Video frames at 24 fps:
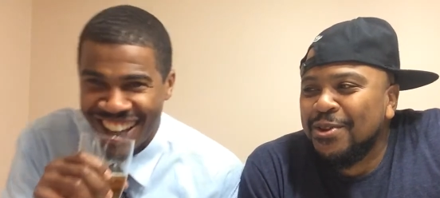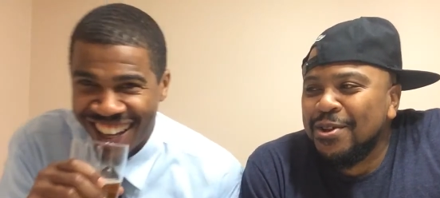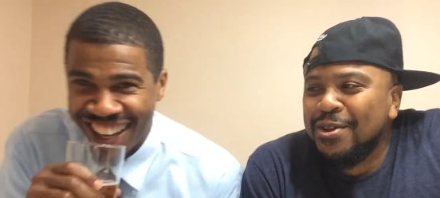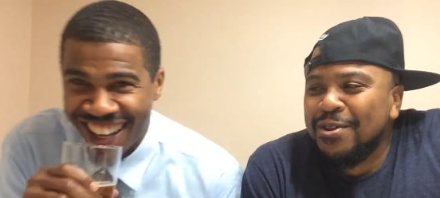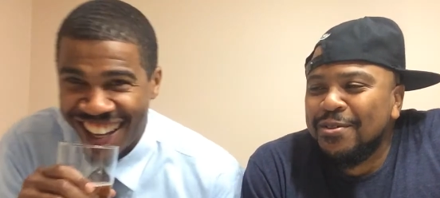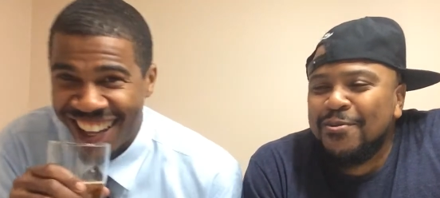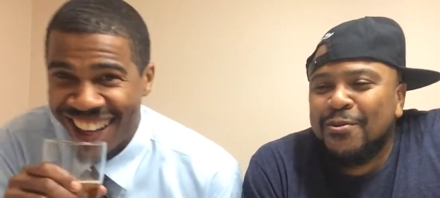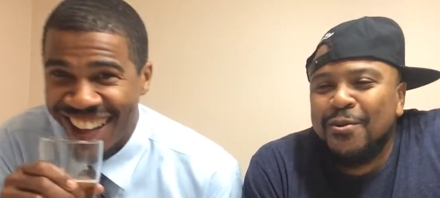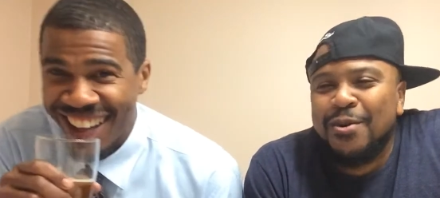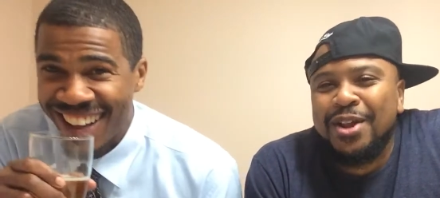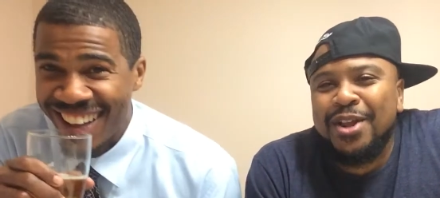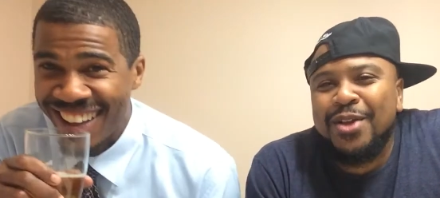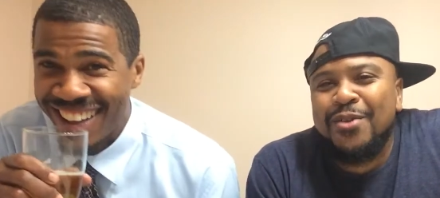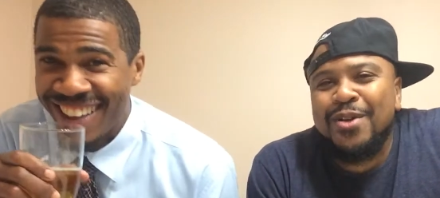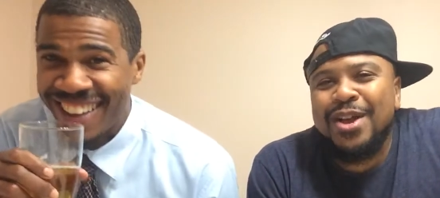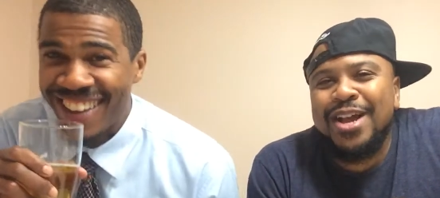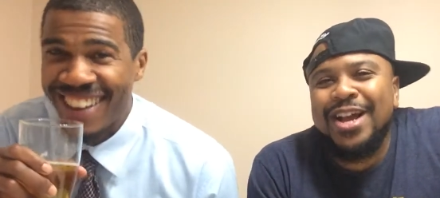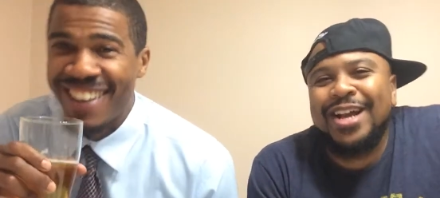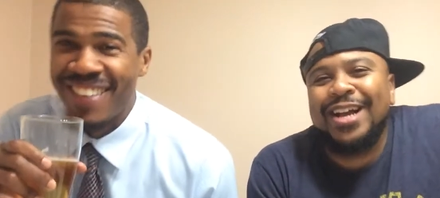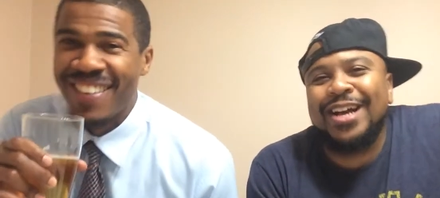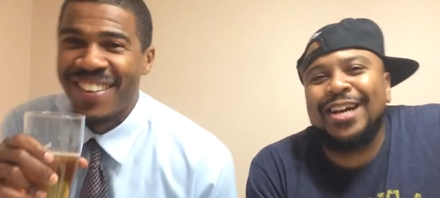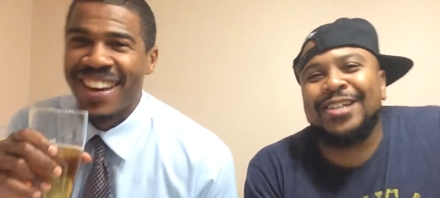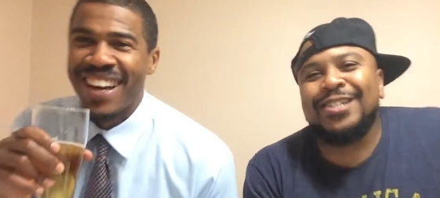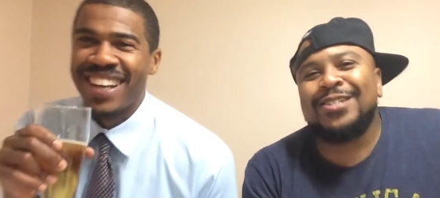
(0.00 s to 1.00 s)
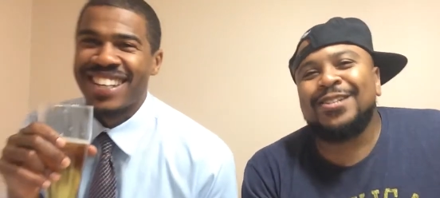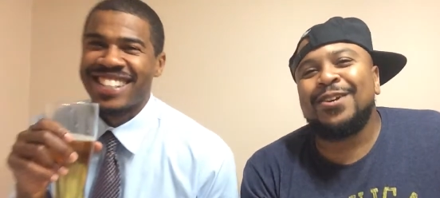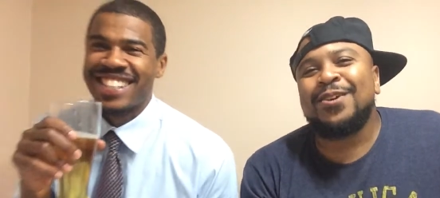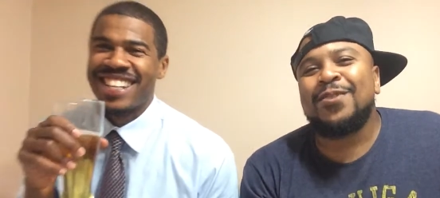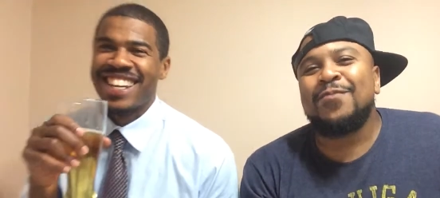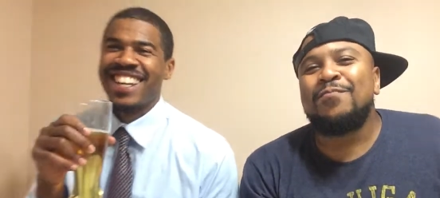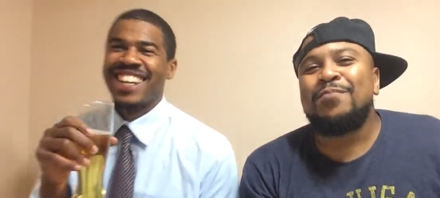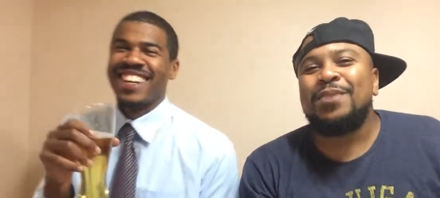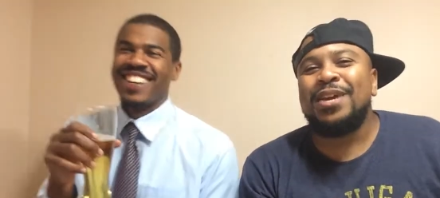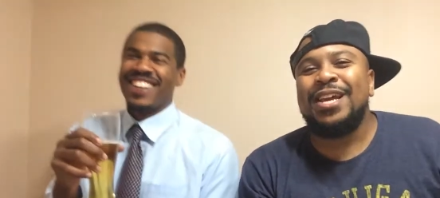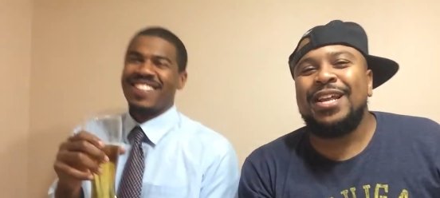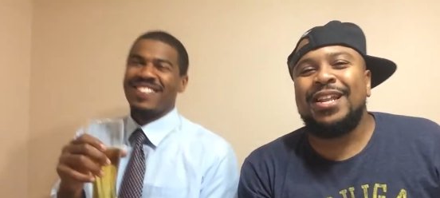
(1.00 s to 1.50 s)
Speaker 1: Thirty to forty grand
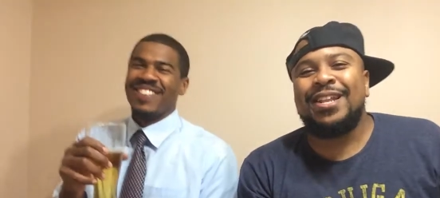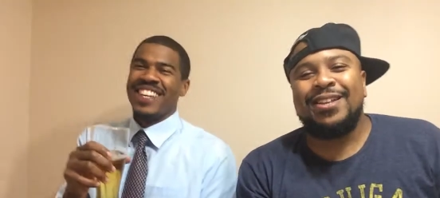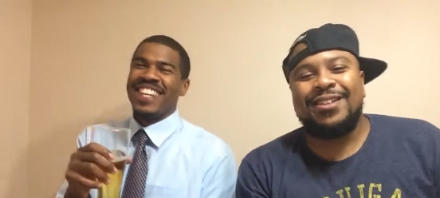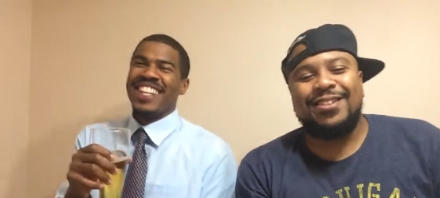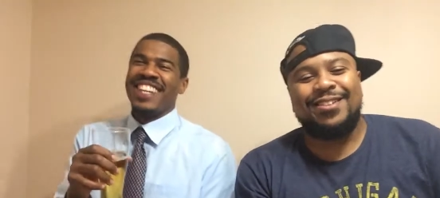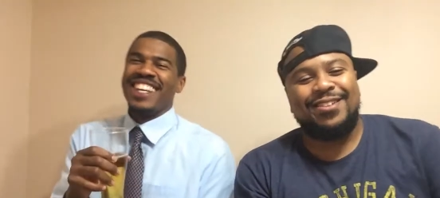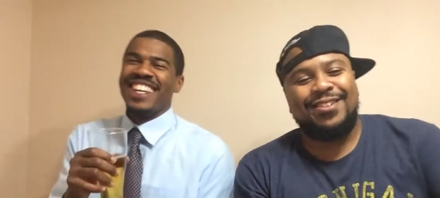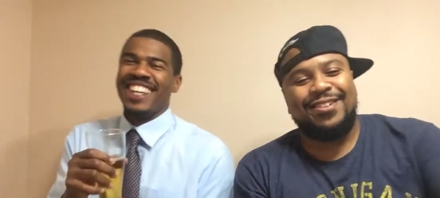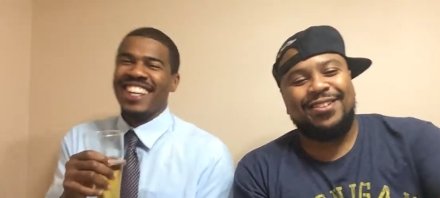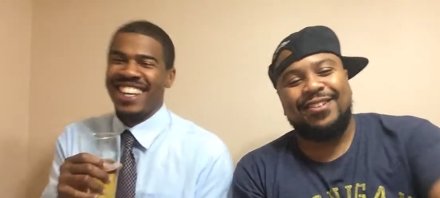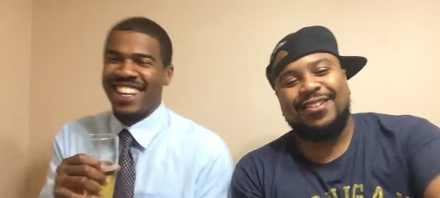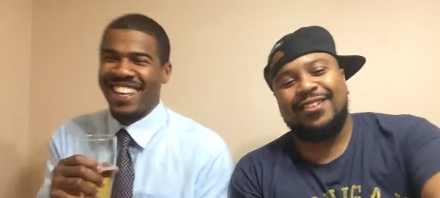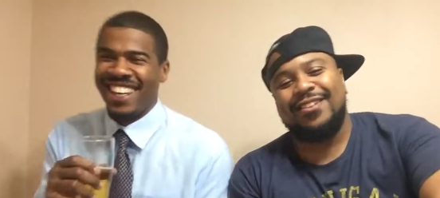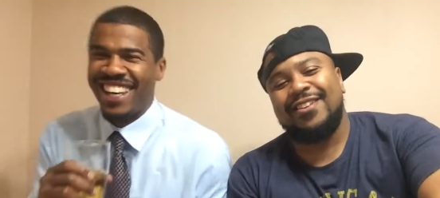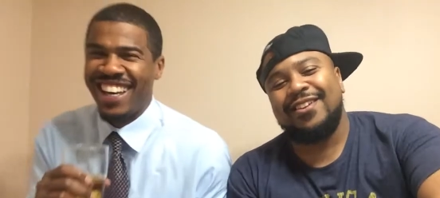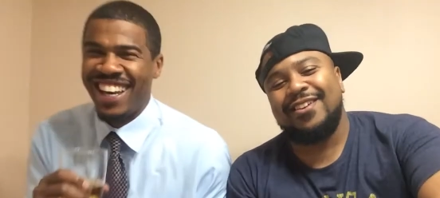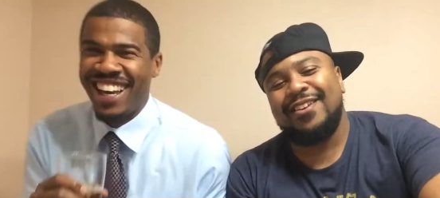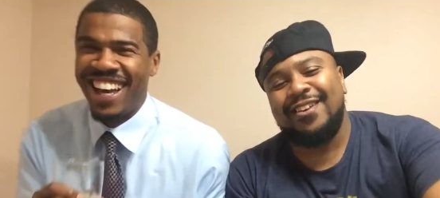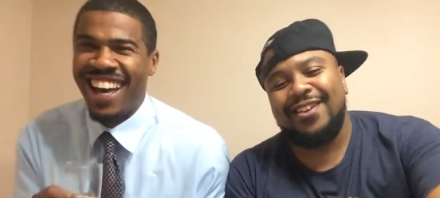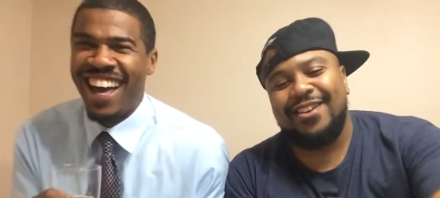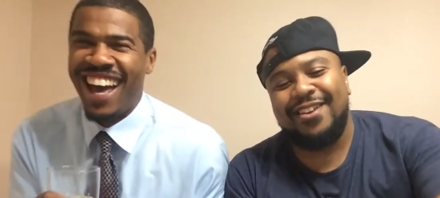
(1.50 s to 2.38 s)
cocksucker beat Beat it.